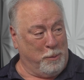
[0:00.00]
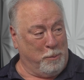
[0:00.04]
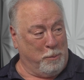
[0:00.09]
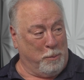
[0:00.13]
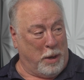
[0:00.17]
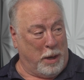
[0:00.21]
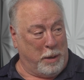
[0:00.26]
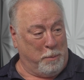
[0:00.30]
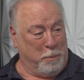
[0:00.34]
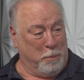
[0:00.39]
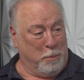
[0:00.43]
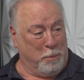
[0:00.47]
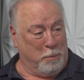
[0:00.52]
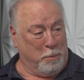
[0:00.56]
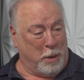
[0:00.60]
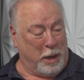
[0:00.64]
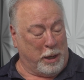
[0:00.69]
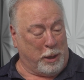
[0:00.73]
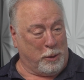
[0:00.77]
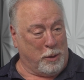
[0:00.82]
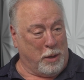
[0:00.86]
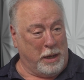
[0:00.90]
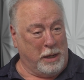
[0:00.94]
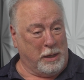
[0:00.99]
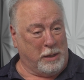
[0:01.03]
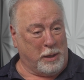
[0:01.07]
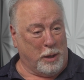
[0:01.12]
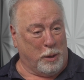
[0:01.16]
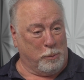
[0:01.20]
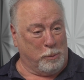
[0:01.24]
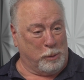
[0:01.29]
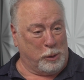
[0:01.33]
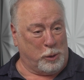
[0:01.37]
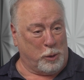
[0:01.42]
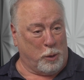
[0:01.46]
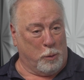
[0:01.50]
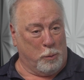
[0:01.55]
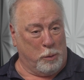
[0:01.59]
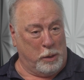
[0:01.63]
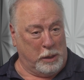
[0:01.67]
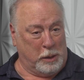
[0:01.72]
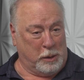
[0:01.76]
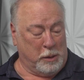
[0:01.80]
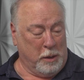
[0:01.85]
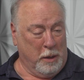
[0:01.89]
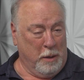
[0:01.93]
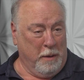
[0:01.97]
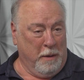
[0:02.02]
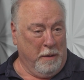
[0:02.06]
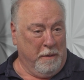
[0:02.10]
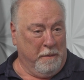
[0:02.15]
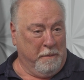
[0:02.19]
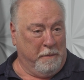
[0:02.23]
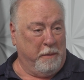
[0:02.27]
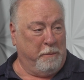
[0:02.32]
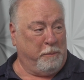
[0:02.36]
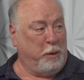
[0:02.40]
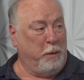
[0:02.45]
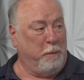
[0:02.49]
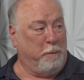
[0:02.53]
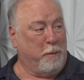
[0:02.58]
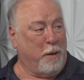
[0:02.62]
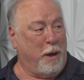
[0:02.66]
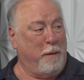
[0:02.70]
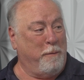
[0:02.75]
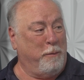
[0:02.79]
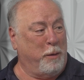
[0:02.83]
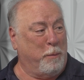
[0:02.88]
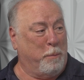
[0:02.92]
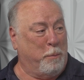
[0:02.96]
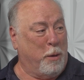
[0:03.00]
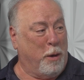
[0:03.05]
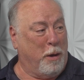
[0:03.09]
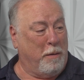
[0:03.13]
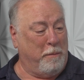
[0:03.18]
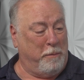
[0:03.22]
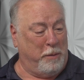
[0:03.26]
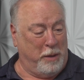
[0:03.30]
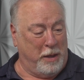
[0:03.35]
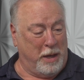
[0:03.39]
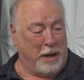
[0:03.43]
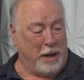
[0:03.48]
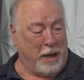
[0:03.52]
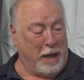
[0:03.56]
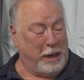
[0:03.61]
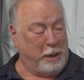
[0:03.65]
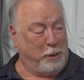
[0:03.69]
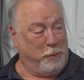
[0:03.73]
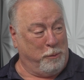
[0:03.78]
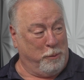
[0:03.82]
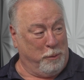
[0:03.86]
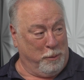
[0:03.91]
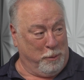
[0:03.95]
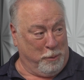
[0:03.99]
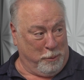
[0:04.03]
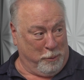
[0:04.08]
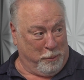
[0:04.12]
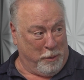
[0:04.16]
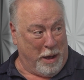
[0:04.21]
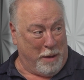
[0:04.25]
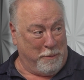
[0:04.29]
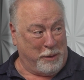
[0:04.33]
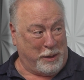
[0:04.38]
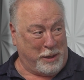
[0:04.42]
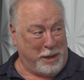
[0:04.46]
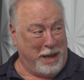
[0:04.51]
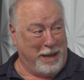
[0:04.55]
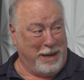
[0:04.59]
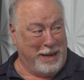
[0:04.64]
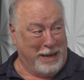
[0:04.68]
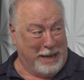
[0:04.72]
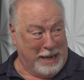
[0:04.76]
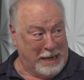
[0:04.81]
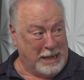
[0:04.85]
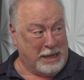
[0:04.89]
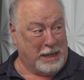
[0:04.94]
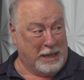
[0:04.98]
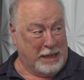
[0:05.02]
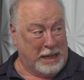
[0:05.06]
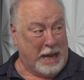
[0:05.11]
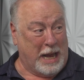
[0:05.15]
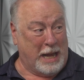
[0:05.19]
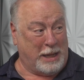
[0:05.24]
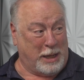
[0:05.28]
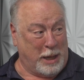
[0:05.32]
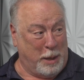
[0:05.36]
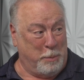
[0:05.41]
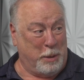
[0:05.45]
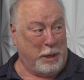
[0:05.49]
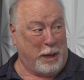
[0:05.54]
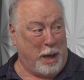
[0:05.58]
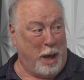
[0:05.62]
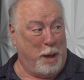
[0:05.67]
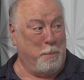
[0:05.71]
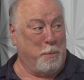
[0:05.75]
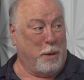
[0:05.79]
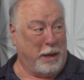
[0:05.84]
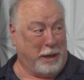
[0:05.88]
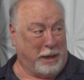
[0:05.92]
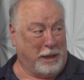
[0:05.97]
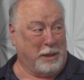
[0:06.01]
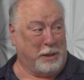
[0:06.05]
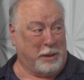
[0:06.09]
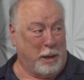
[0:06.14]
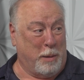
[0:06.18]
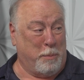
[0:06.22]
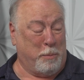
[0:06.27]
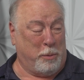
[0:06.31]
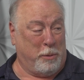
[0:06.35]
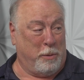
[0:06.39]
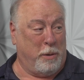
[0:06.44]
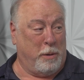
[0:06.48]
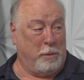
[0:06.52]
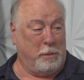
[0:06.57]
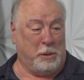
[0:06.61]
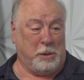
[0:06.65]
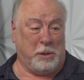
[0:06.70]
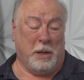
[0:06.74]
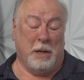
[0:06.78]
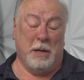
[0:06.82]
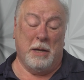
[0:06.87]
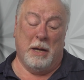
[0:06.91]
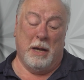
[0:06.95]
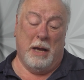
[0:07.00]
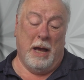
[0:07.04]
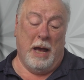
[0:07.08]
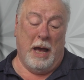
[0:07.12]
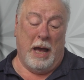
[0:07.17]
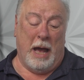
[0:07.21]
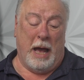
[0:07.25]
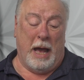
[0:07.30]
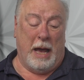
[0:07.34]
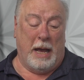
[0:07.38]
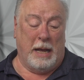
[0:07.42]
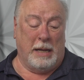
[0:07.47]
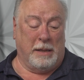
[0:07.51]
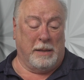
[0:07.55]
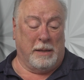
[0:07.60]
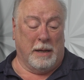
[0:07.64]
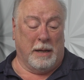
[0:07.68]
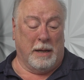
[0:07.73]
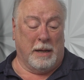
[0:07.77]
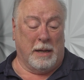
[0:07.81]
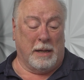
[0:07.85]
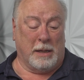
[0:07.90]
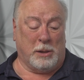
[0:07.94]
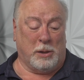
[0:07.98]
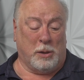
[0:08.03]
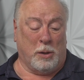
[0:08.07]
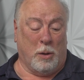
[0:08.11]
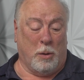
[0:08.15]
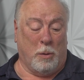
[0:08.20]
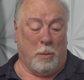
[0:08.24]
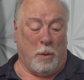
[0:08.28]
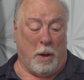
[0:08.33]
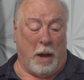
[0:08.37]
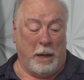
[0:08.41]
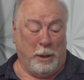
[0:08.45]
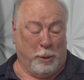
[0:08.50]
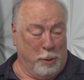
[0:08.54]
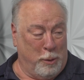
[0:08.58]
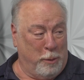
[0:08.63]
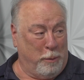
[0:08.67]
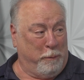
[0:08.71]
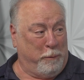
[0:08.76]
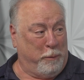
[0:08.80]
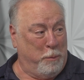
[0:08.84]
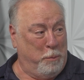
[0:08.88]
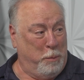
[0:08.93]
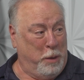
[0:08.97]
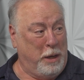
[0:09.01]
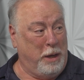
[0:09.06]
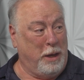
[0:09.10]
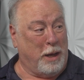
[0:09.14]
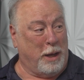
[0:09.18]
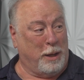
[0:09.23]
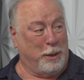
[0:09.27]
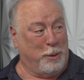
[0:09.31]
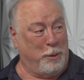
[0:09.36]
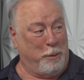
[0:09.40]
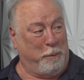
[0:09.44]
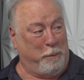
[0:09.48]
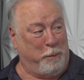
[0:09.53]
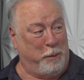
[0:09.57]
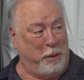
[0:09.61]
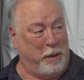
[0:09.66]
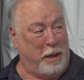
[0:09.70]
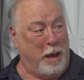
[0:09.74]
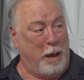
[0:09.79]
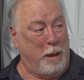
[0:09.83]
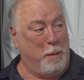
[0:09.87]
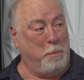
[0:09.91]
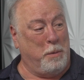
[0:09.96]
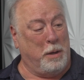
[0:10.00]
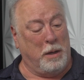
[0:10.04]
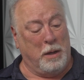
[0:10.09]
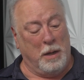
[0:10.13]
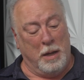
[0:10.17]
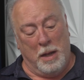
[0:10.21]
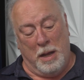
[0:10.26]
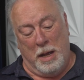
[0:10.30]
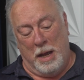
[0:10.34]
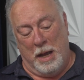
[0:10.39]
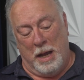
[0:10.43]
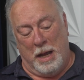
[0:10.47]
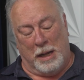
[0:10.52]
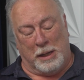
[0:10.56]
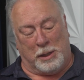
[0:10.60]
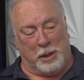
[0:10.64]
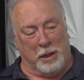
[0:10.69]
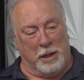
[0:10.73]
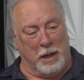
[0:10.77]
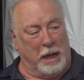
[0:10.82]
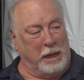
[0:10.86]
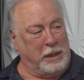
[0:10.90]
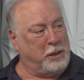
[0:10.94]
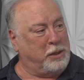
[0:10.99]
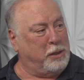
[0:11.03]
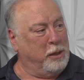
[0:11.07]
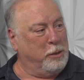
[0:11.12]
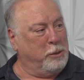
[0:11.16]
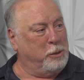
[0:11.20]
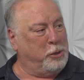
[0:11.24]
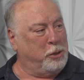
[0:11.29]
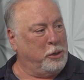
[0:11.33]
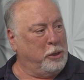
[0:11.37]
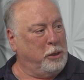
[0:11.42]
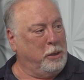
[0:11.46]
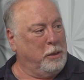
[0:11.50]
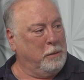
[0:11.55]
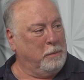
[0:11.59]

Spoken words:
my clientele was always 55 and above, and then I gravitated into that. They became my contemporaries. And so I learned for me, I learned for them, and it's a nice synergy.